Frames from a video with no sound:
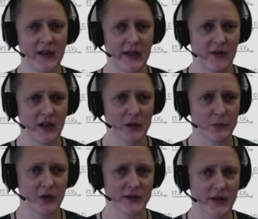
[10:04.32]

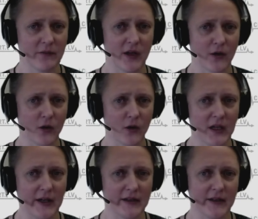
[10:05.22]
available somewhere
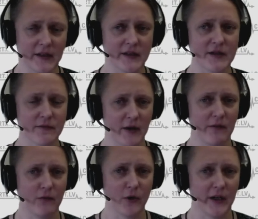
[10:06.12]
online, then it is very
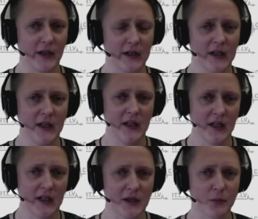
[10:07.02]
worrying.
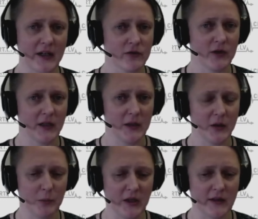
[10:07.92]
And it might really
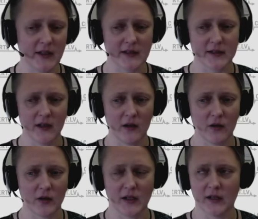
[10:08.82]
mean that
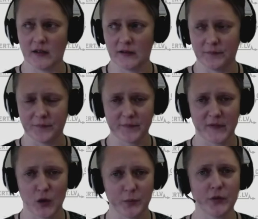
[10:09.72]
our
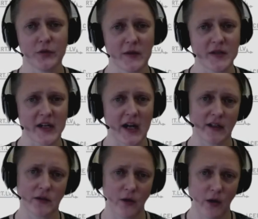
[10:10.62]
computer is
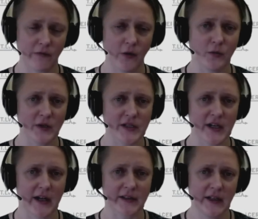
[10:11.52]
hacked or our phone is
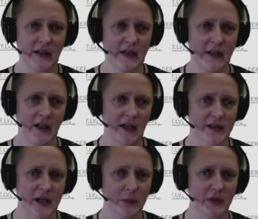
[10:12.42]
hacked
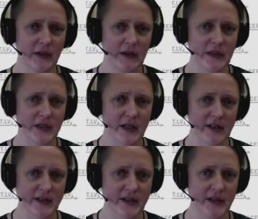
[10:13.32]
and somebody is
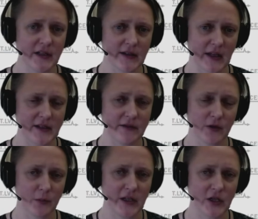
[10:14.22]
accessing that
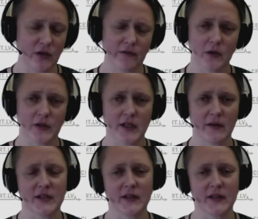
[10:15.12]
information. Of course, there